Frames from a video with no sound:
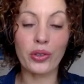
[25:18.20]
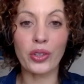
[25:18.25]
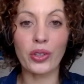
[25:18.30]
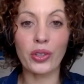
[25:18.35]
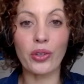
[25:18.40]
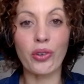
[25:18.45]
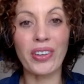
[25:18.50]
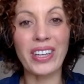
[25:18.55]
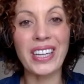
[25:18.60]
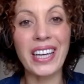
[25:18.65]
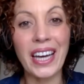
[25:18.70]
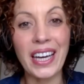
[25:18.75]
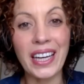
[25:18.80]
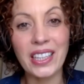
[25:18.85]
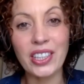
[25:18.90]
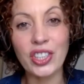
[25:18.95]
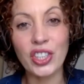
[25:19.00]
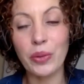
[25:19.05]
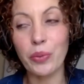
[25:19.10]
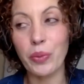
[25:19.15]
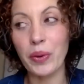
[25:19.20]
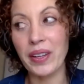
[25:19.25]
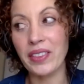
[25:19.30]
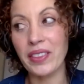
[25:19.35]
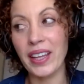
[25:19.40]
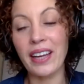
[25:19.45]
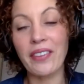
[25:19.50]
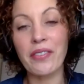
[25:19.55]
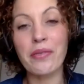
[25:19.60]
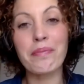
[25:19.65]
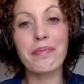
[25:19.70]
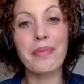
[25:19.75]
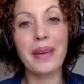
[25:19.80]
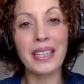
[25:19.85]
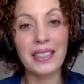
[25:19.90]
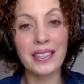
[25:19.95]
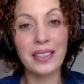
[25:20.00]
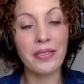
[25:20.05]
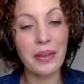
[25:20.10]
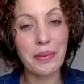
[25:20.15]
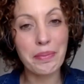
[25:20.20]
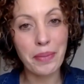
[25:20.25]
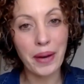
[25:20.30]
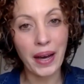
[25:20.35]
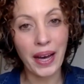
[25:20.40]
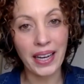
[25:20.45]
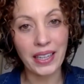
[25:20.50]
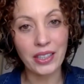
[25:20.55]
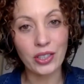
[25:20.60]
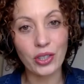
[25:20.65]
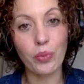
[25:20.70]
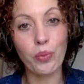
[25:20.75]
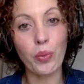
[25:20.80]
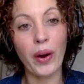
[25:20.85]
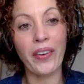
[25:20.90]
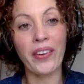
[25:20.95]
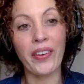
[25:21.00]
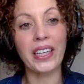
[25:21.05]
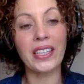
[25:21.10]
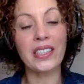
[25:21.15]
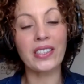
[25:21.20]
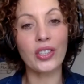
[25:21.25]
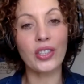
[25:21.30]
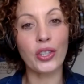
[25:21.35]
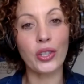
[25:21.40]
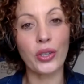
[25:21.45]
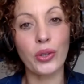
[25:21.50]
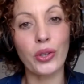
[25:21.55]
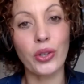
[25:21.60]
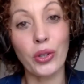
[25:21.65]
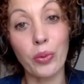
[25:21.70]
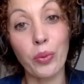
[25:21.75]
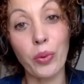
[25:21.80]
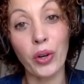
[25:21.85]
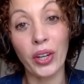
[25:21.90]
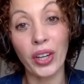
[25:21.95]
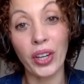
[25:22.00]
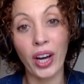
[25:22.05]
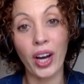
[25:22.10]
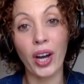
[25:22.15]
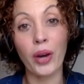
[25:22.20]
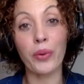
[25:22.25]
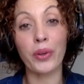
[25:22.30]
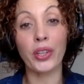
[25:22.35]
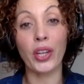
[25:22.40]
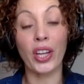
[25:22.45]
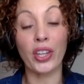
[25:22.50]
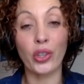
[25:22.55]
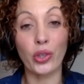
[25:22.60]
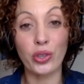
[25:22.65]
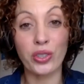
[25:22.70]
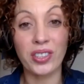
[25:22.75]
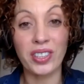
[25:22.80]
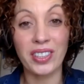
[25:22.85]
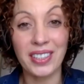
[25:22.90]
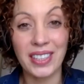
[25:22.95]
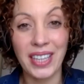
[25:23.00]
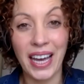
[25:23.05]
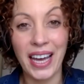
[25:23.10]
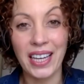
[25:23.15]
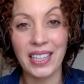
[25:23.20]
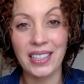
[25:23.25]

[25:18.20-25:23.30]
you're engaging with, they have a massive impact on where it is that you want to go, and your success.